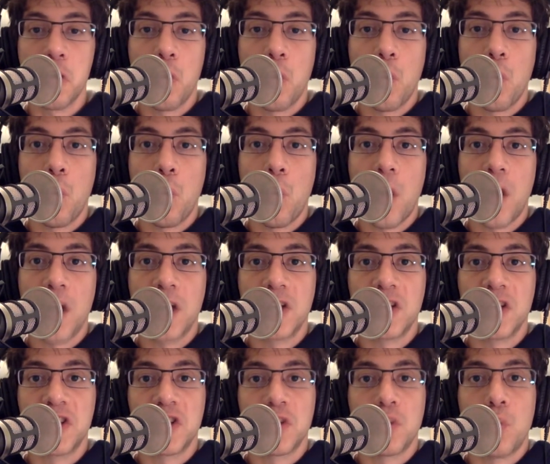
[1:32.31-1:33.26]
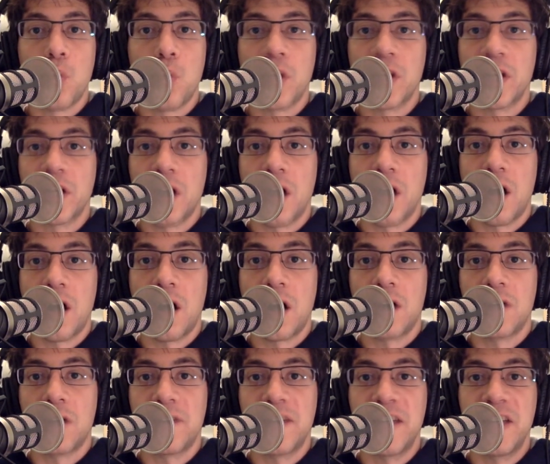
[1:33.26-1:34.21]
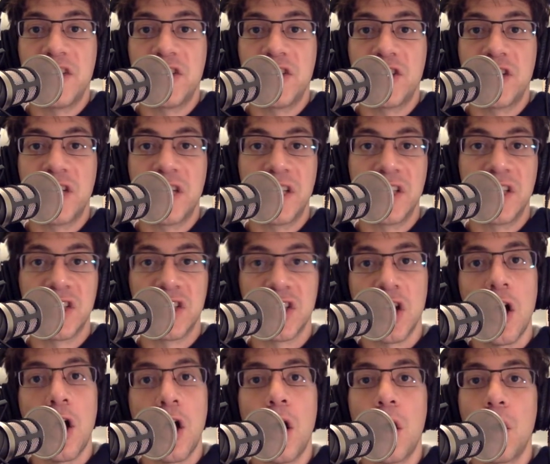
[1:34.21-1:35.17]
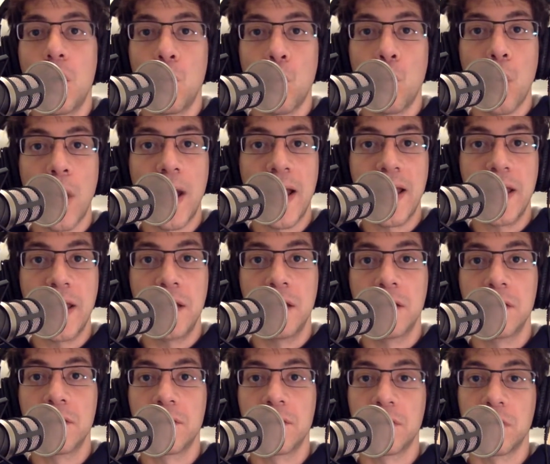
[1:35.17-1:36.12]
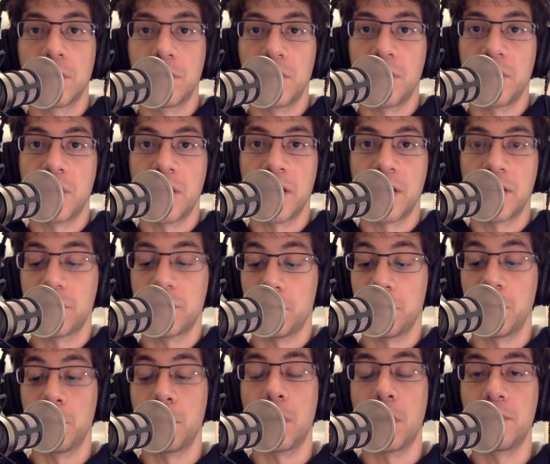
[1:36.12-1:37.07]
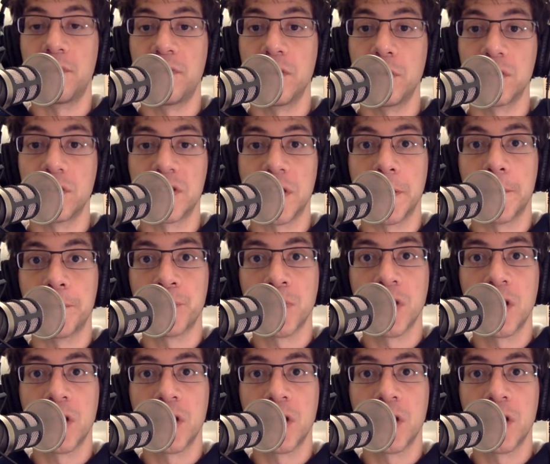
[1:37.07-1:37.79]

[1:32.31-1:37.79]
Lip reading: 1 to 1.5 inches away from the pop filter.